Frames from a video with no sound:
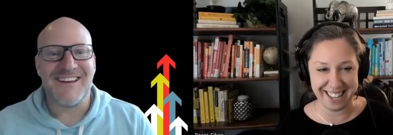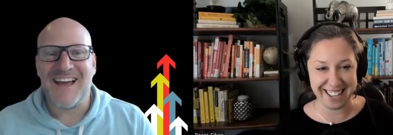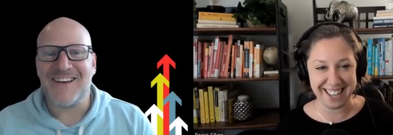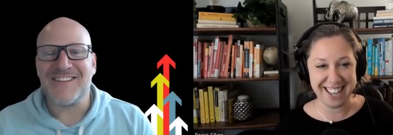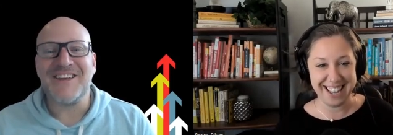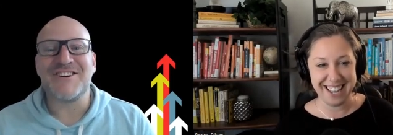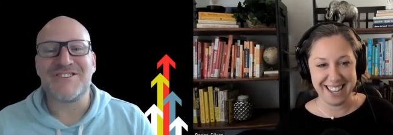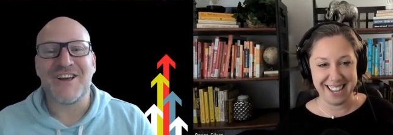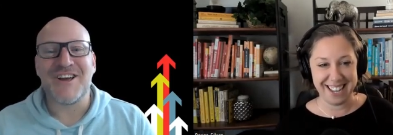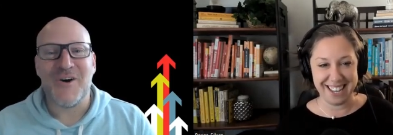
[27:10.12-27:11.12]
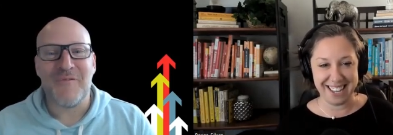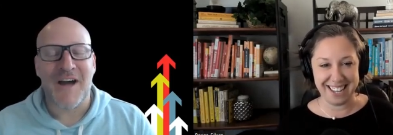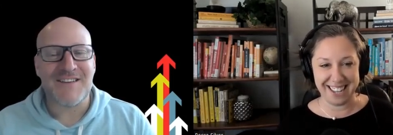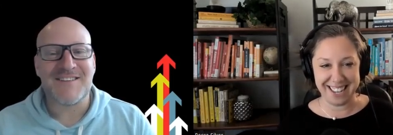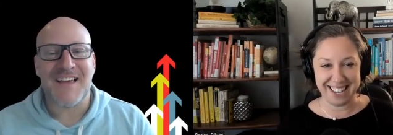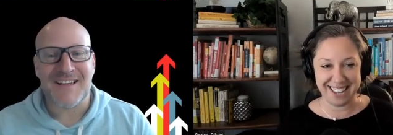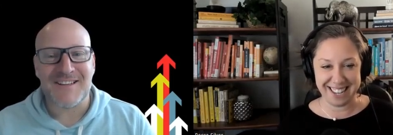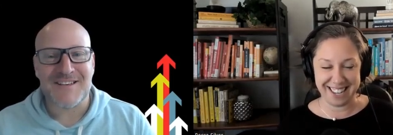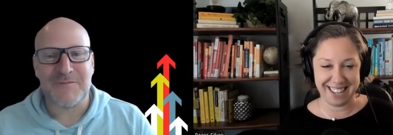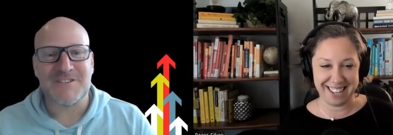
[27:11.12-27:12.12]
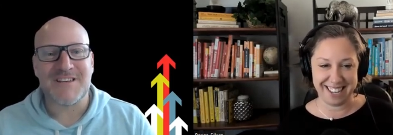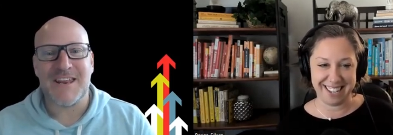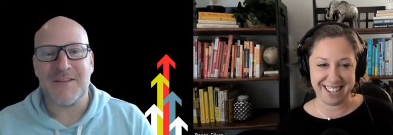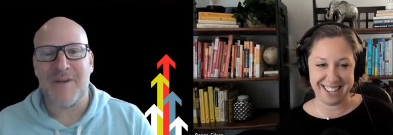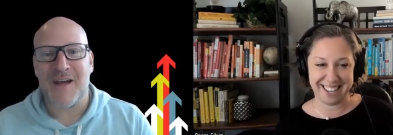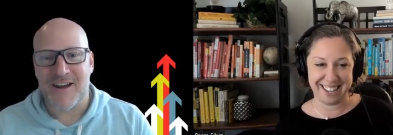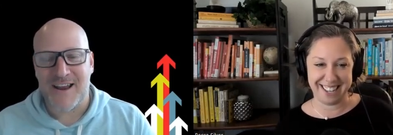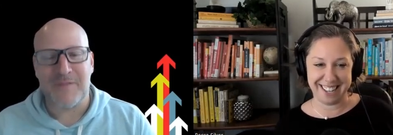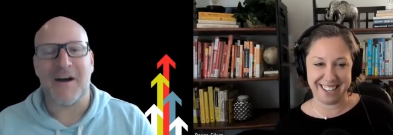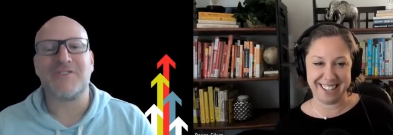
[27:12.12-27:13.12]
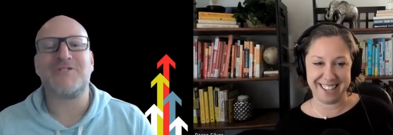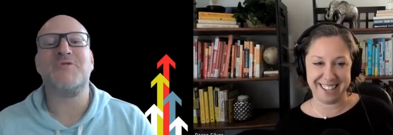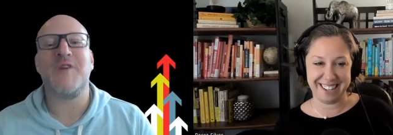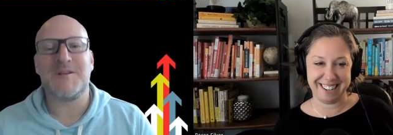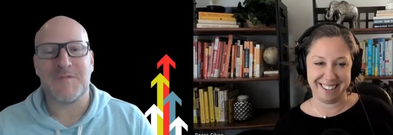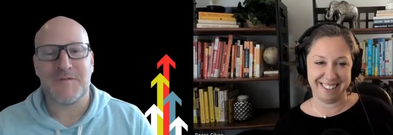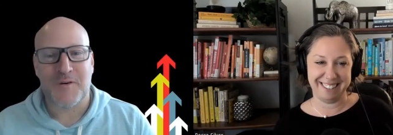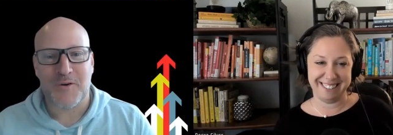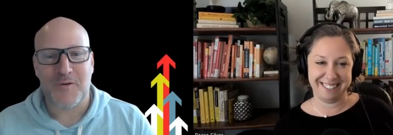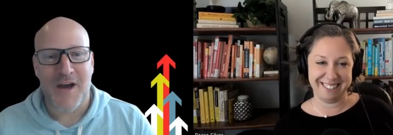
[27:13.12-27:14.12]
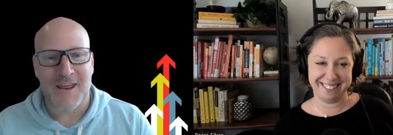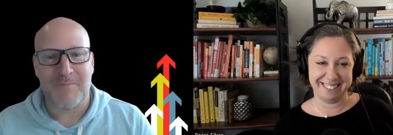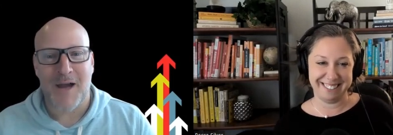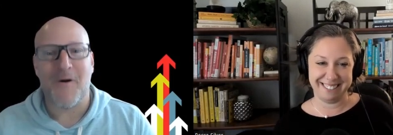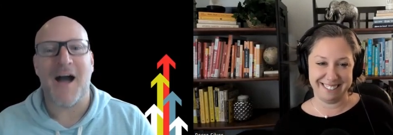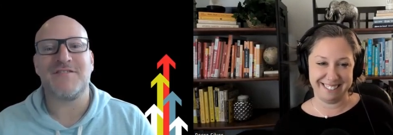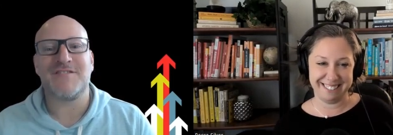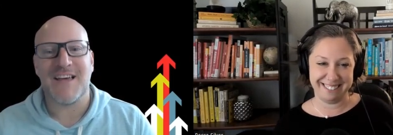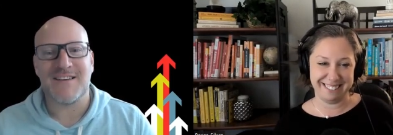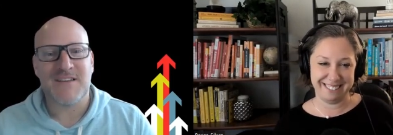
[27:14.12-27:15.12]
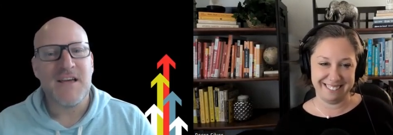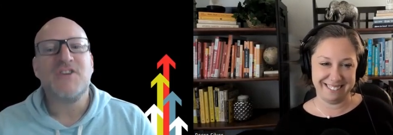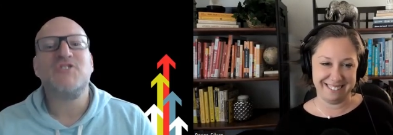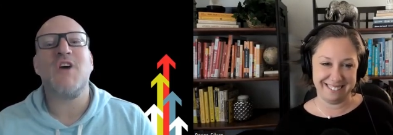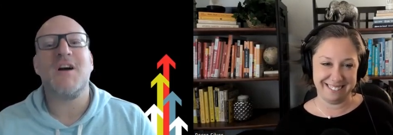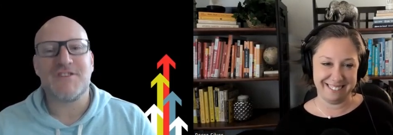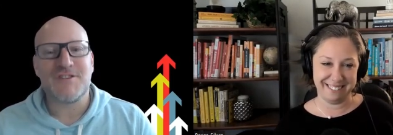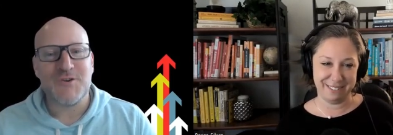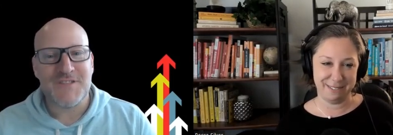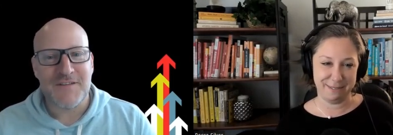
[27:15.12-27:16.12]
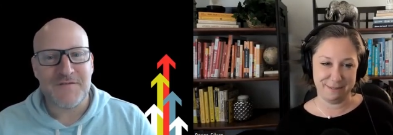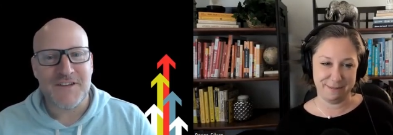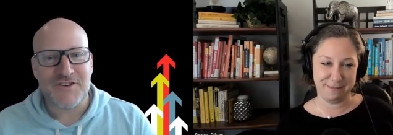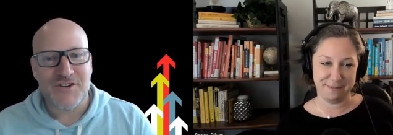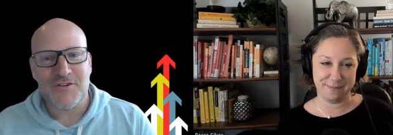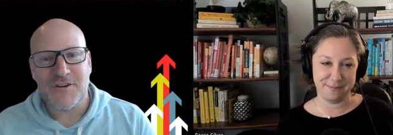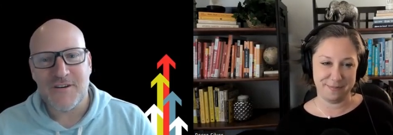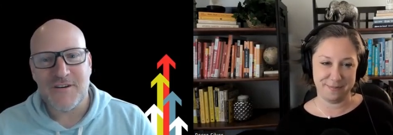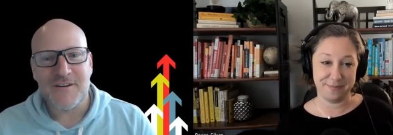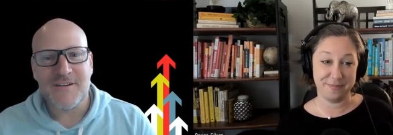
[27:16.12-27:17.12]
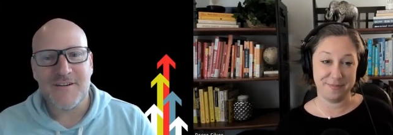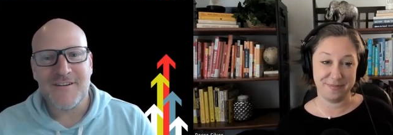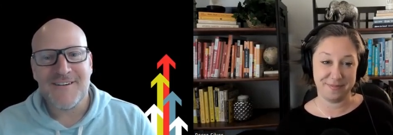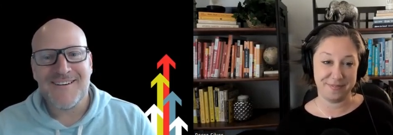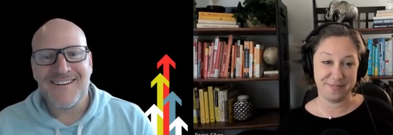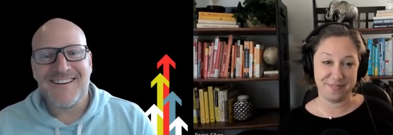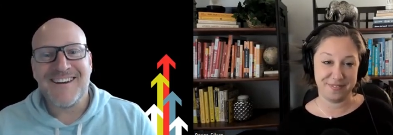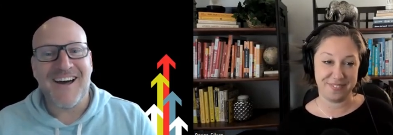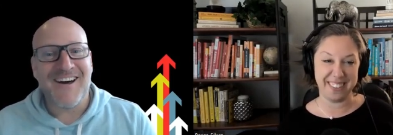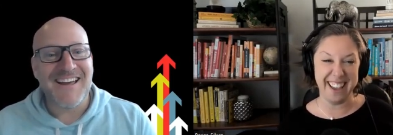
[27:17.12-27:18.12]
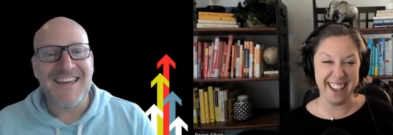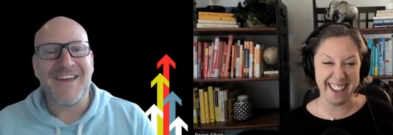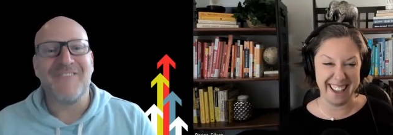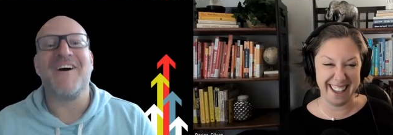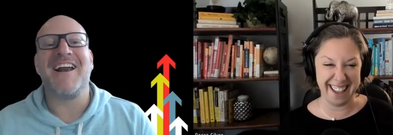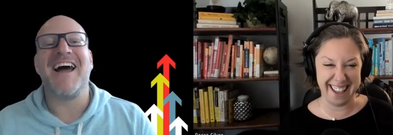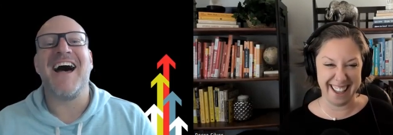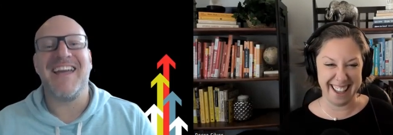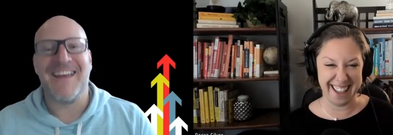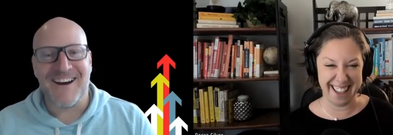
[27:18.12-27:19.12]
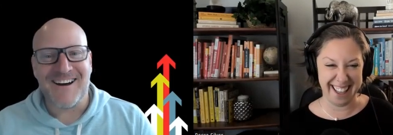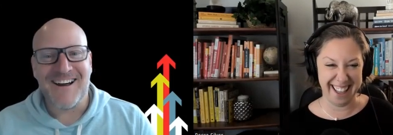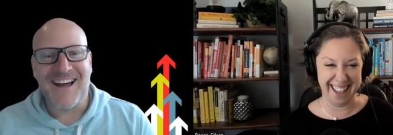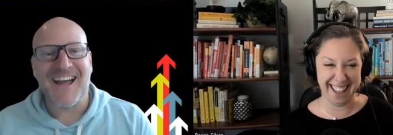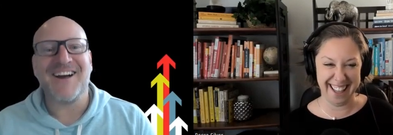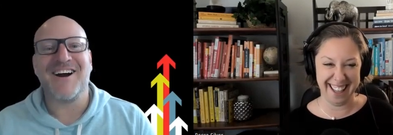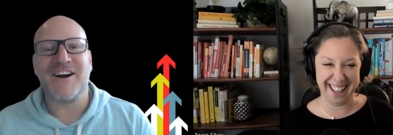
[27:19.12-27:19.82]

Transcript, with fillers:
Speaker 1: Uh, years ago, my second son was getting married, and about two weeks before the wedding, my wife says, "Do you have a suit that fits you?" Now, again, what did I hear? I heard